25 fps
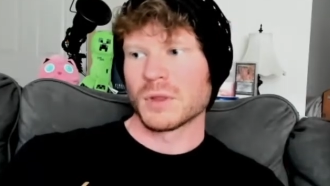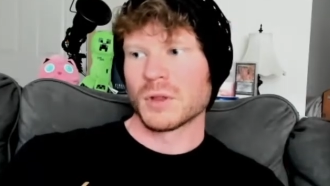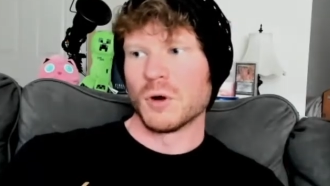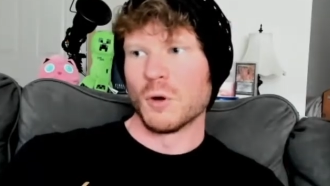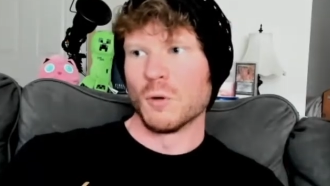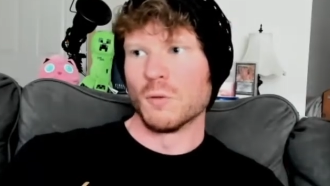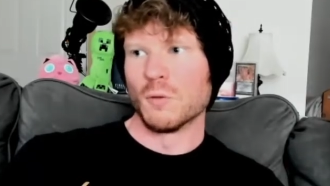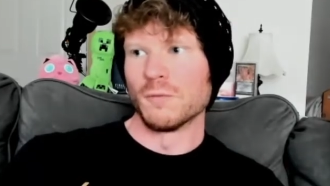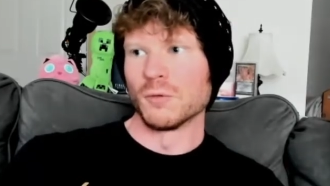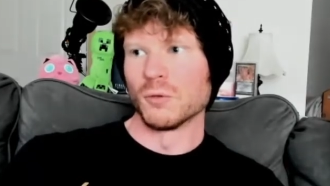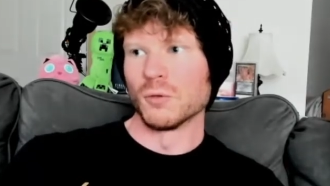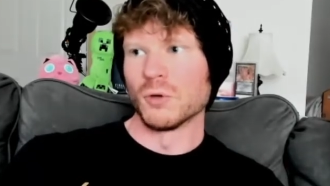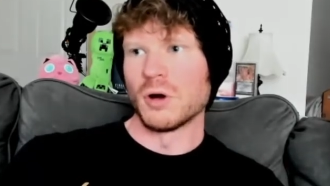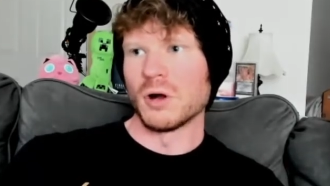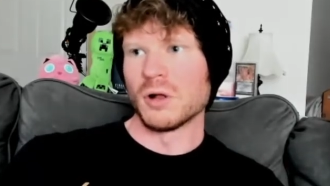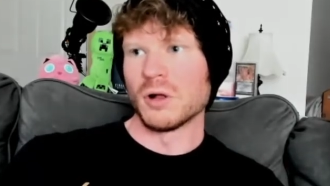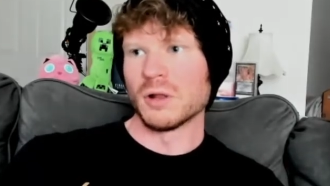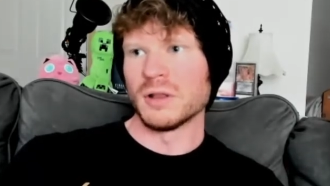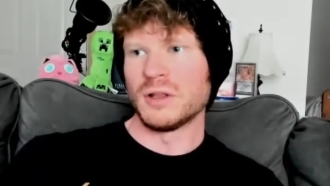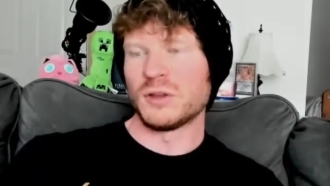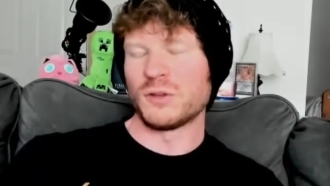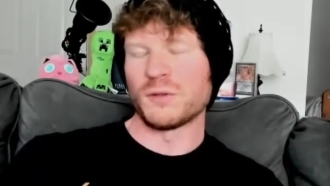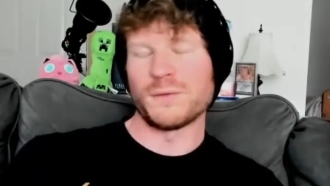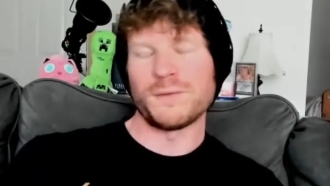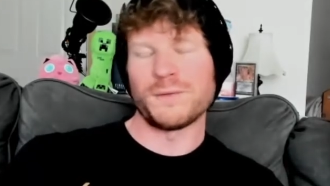overall,
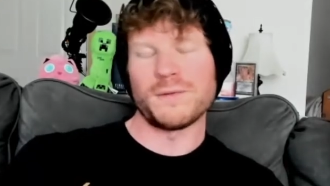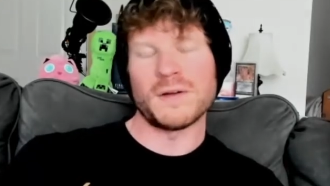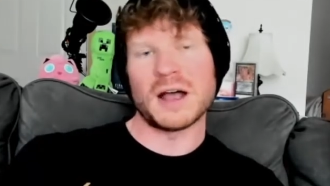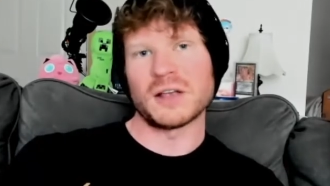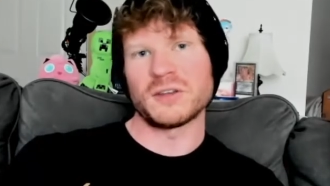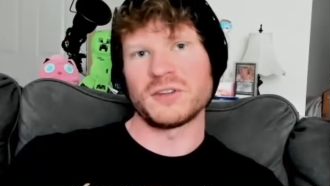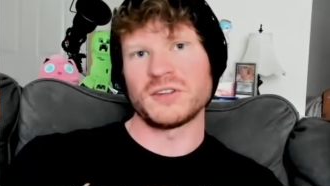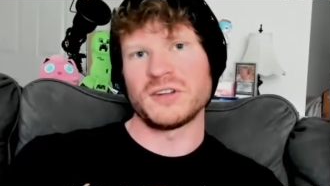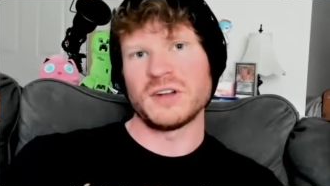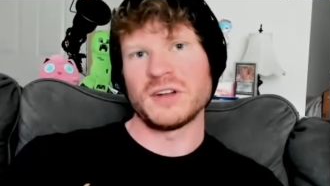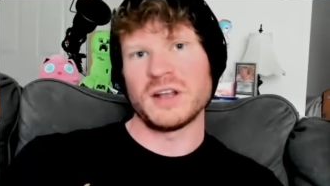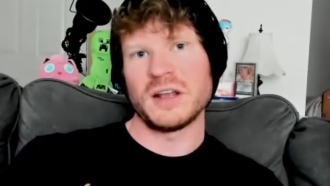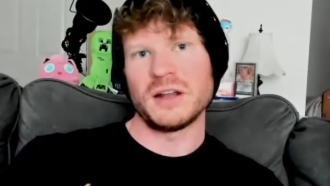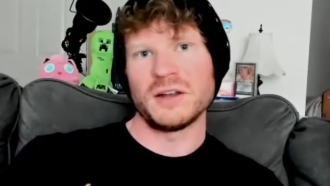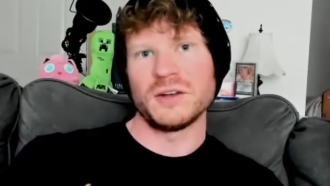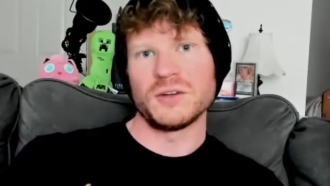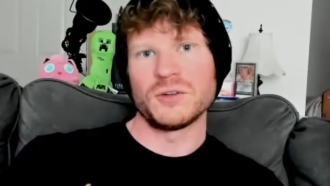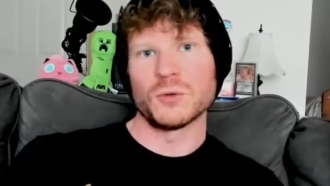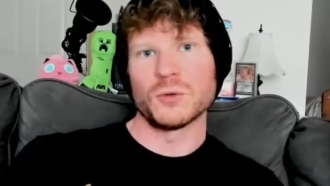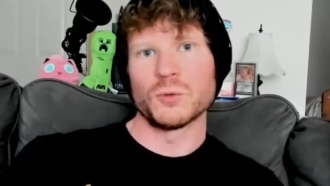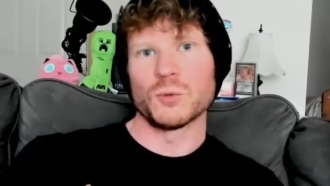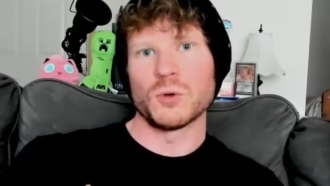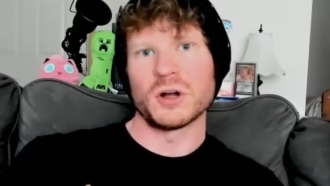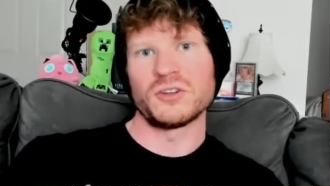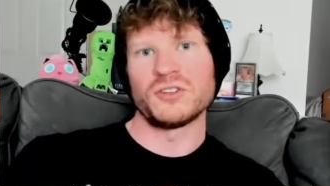it's fascinating
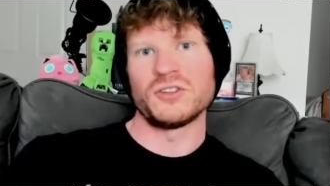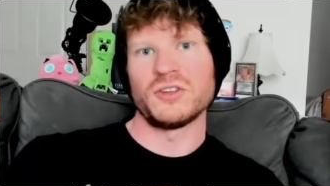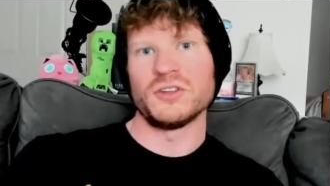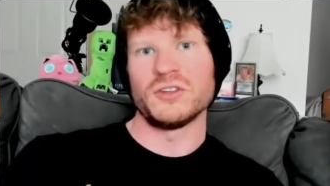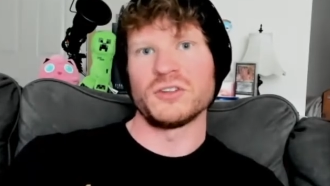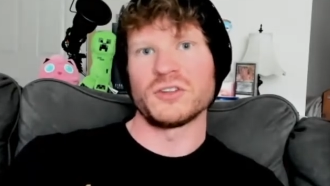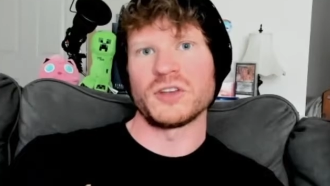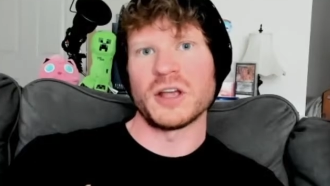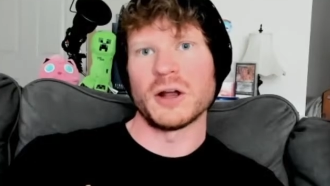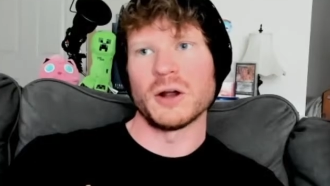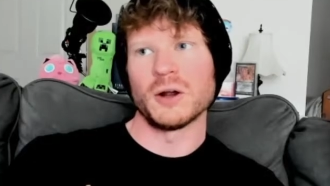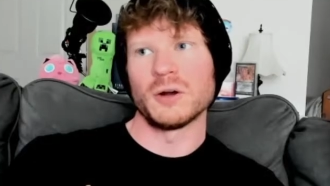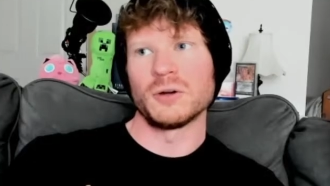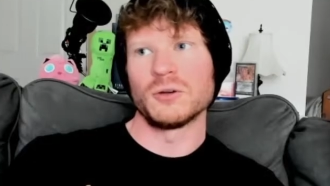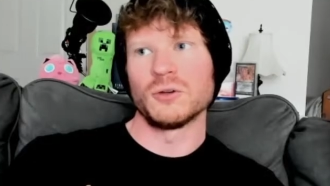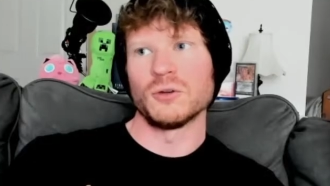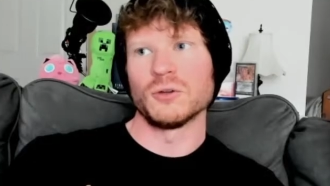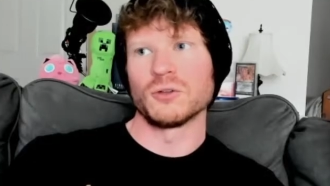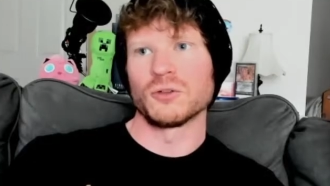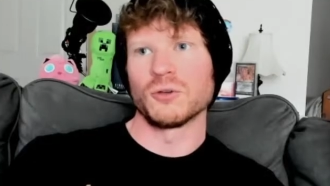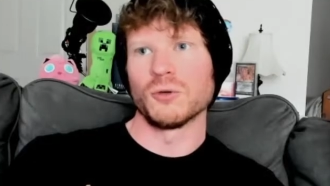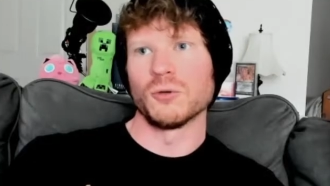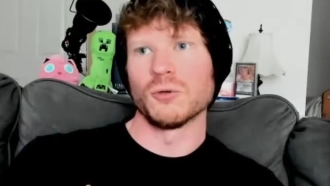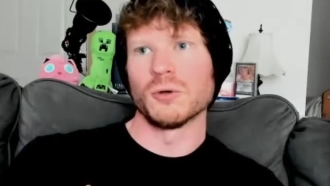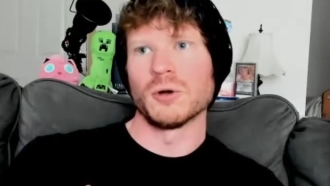to watch these
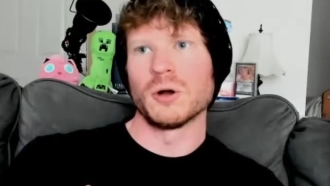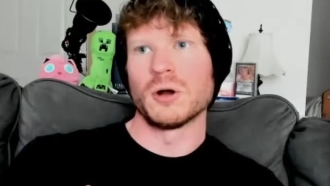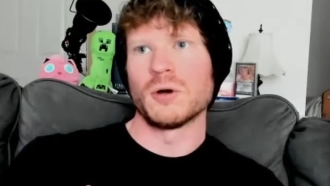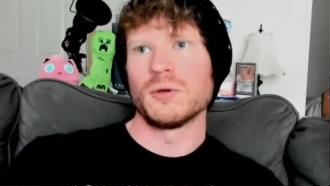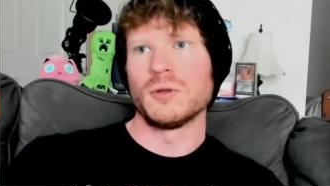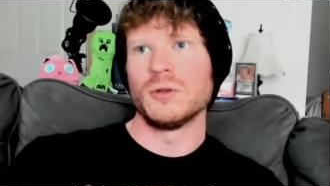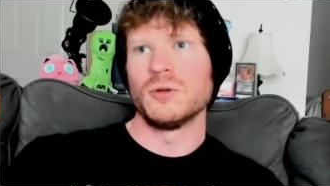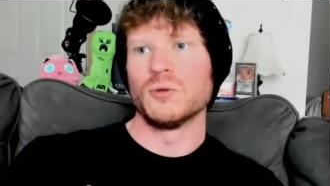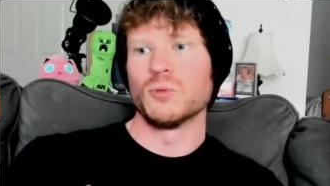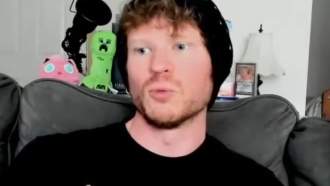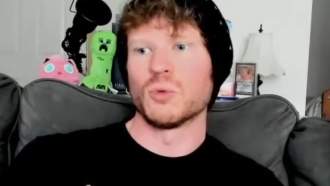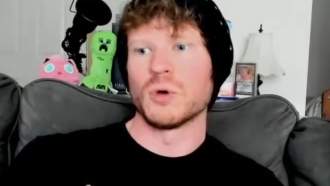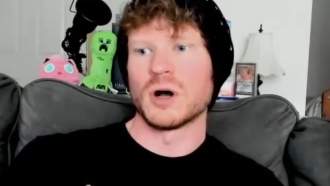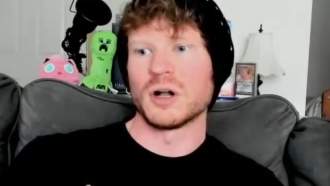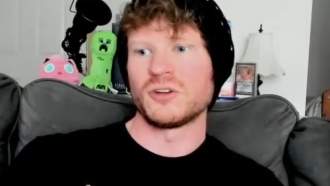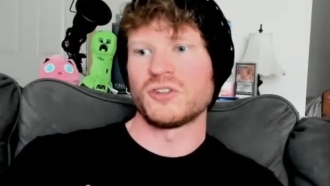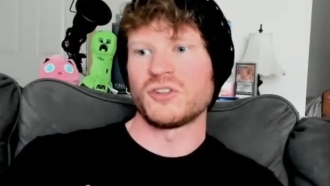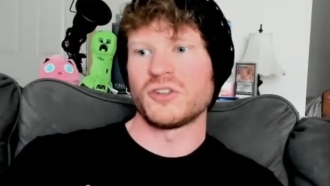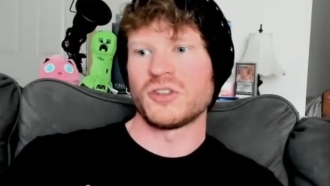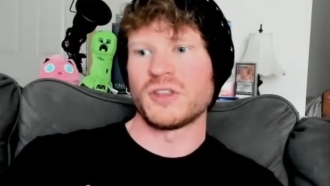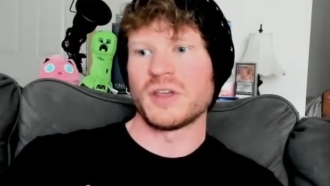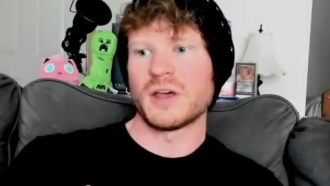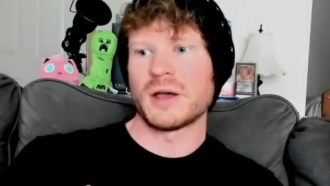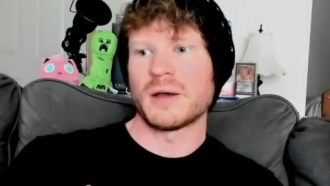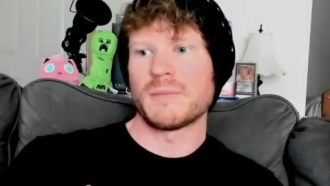characters grow. You
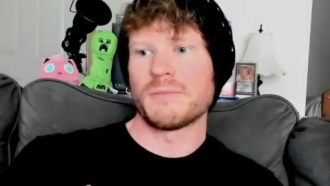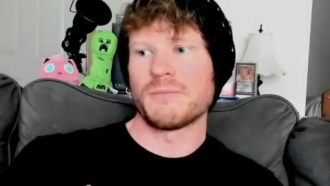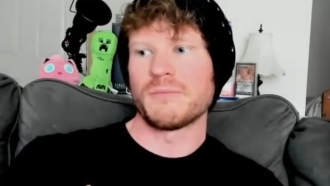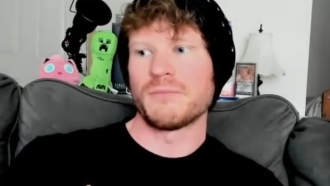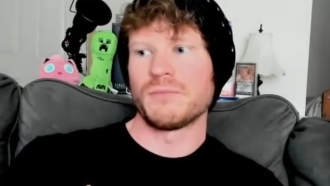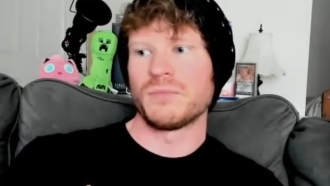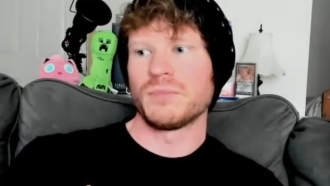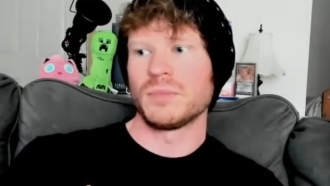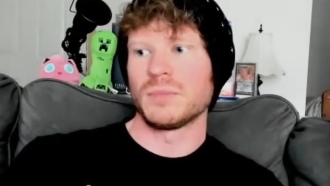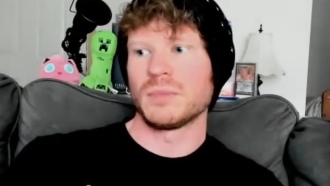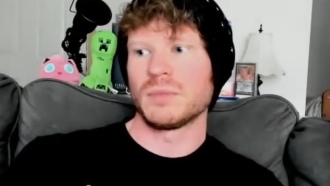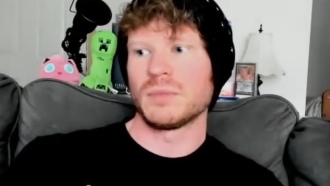watch them